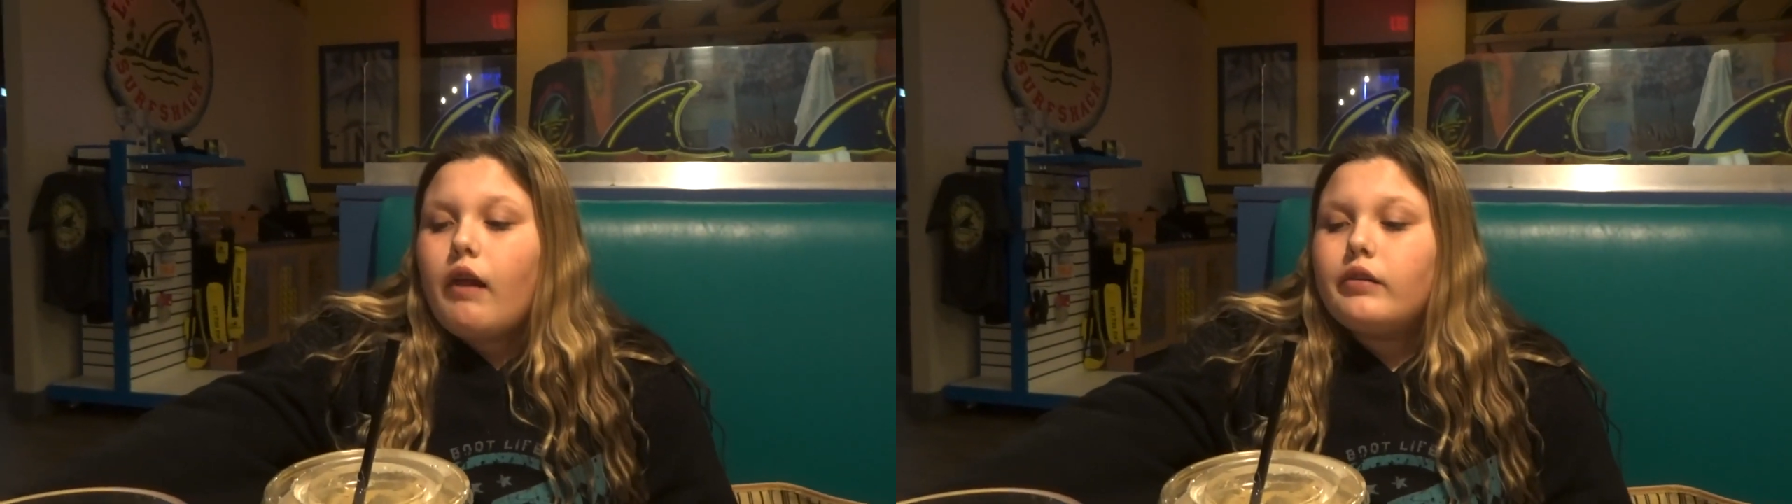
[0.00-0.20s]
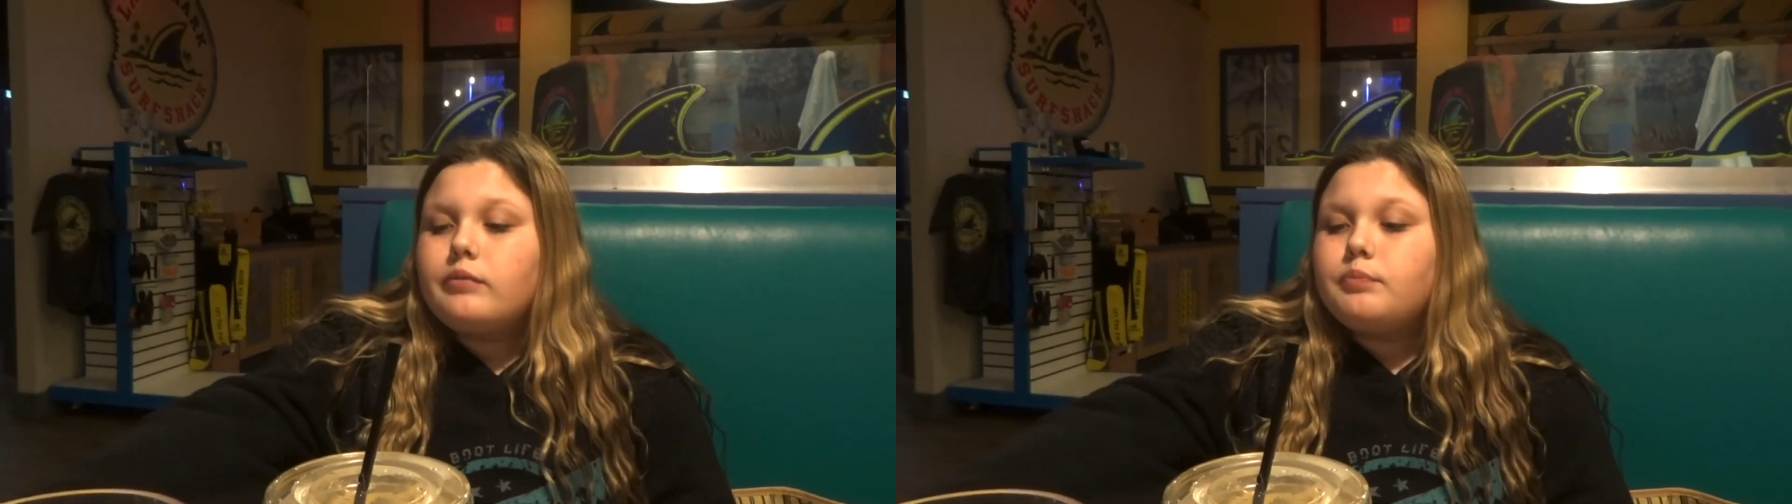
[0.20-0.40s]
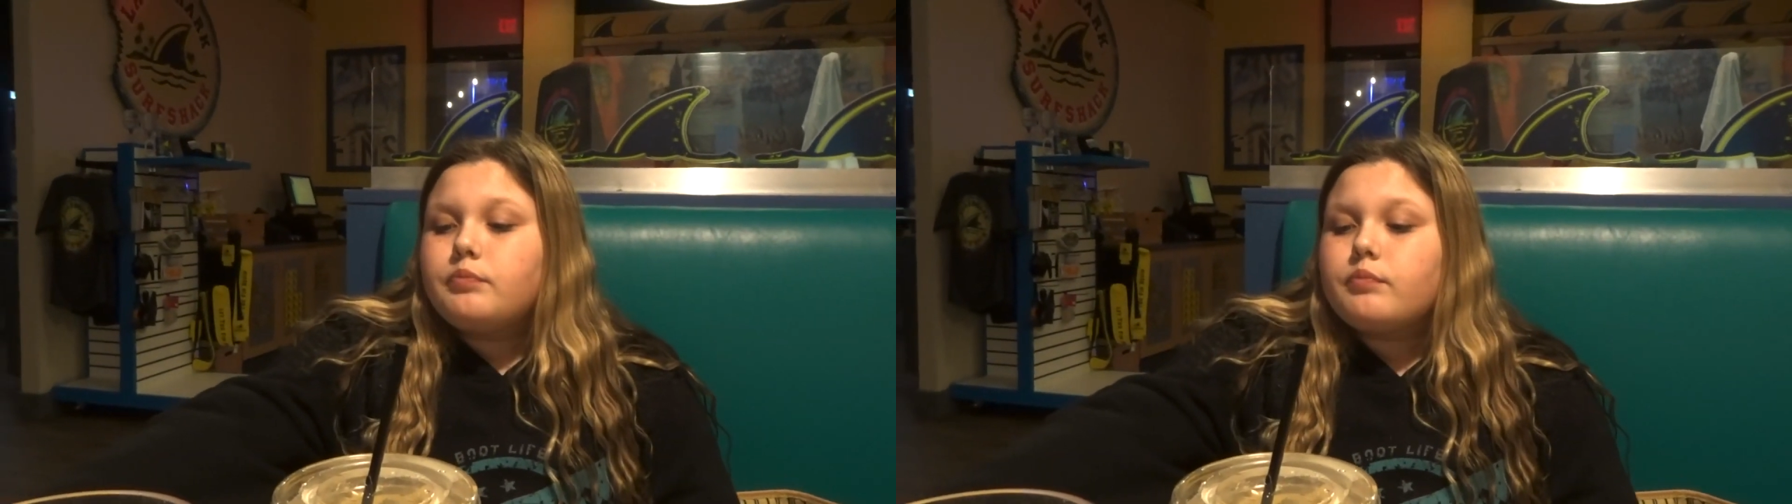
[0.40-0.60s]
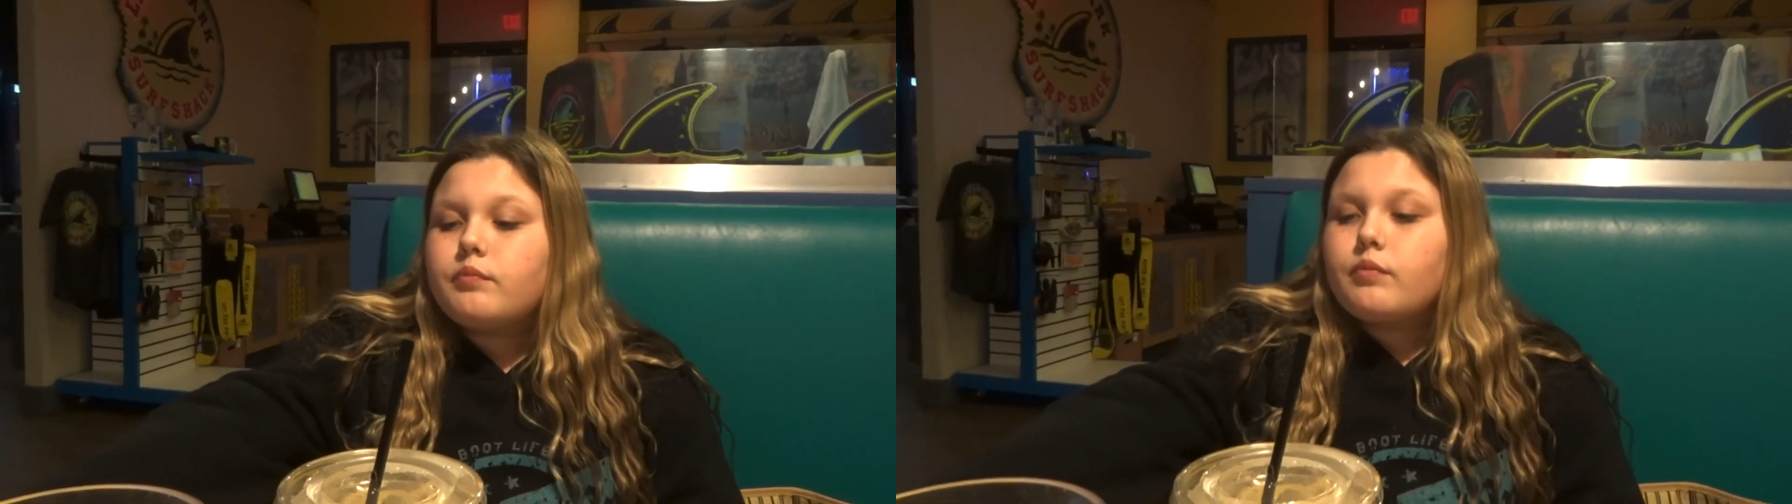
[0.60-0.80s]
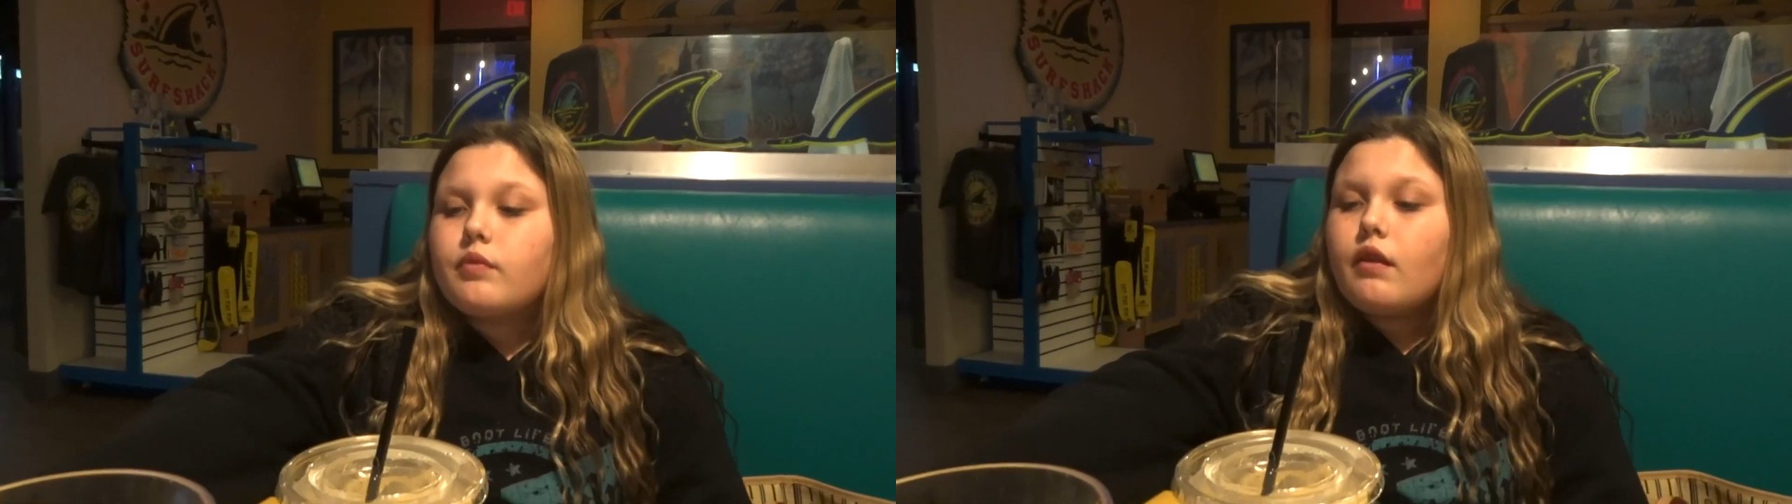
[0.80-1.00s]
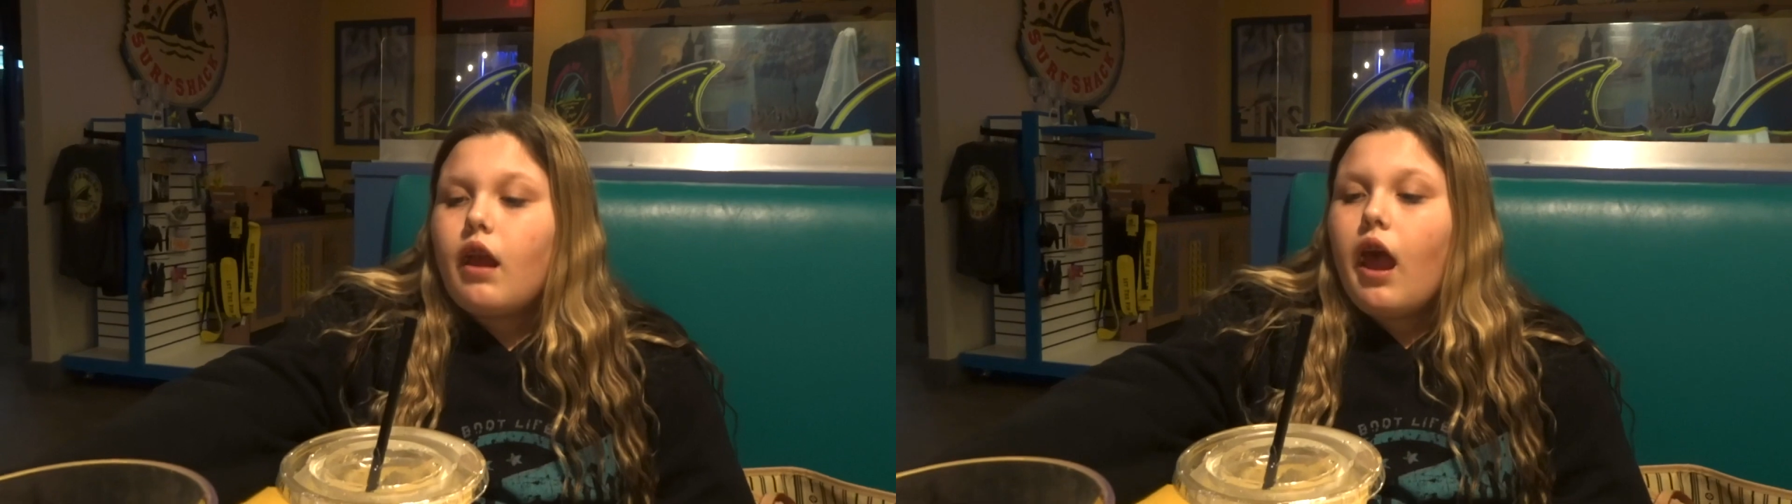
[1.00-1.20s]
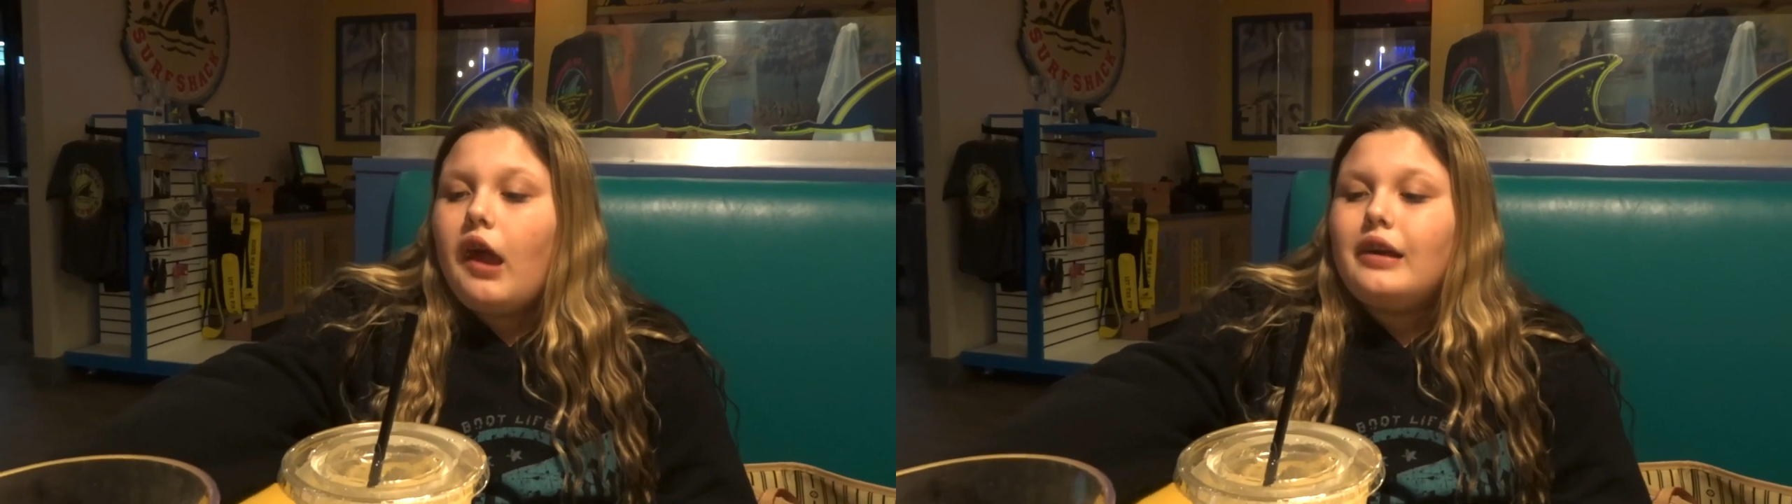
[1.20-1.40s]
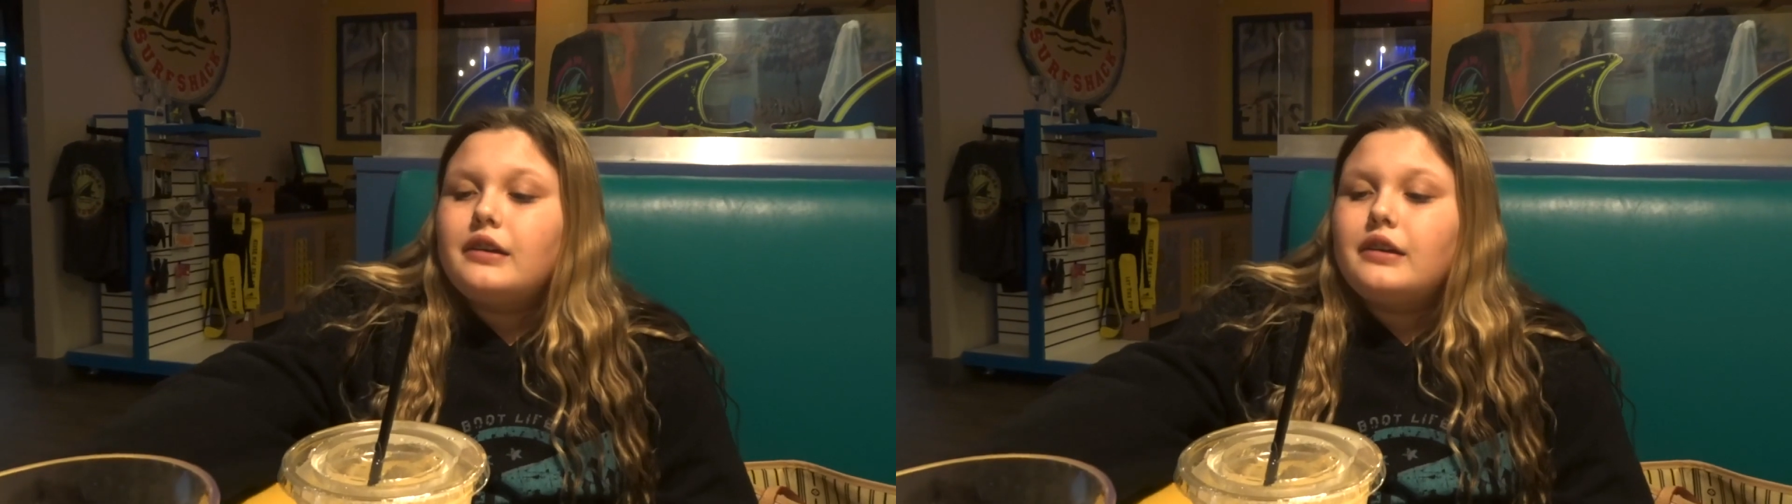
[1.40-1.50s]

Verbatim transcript: You want me to face stomp you in?